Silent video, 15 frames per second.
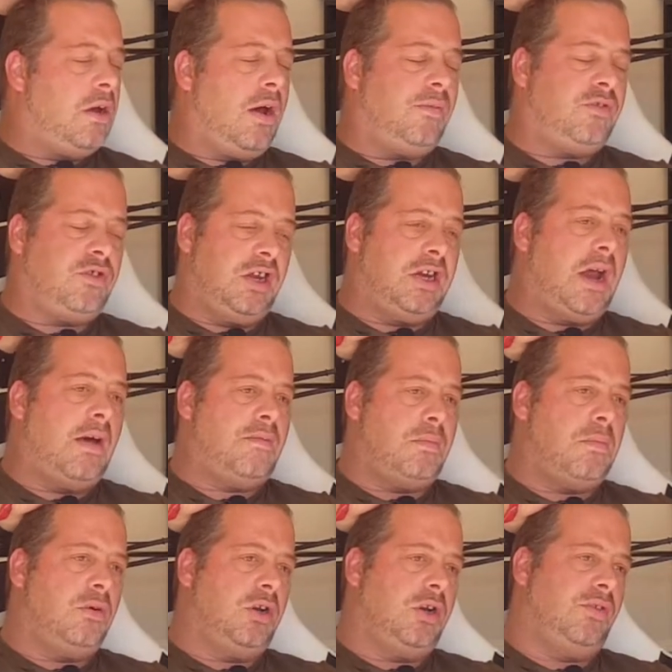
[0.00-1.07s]
I've seen other
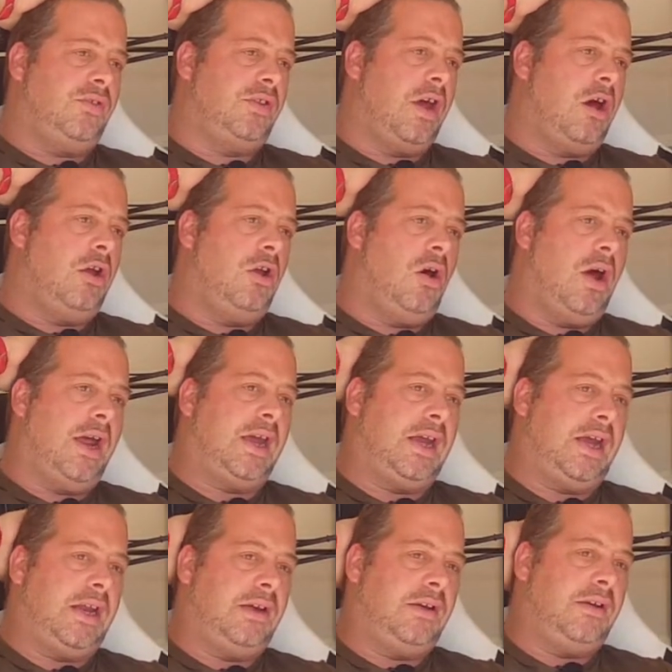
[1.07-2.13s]
monitors that I like,
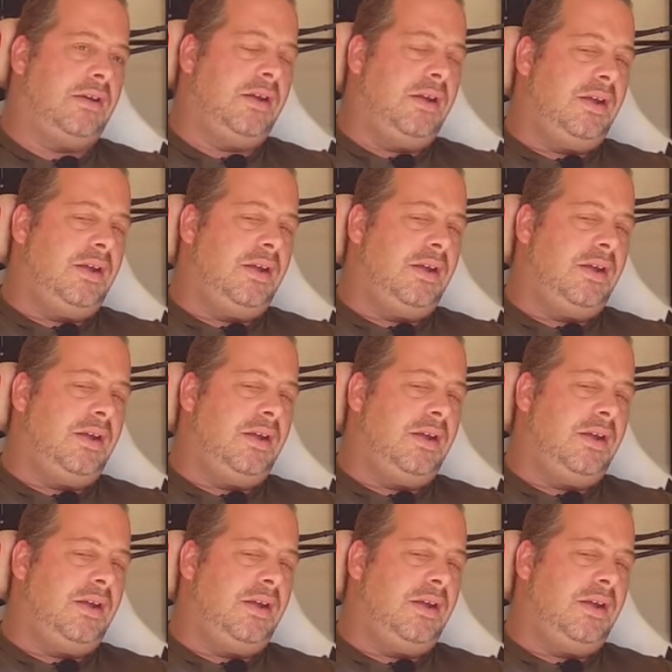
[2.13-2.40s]
and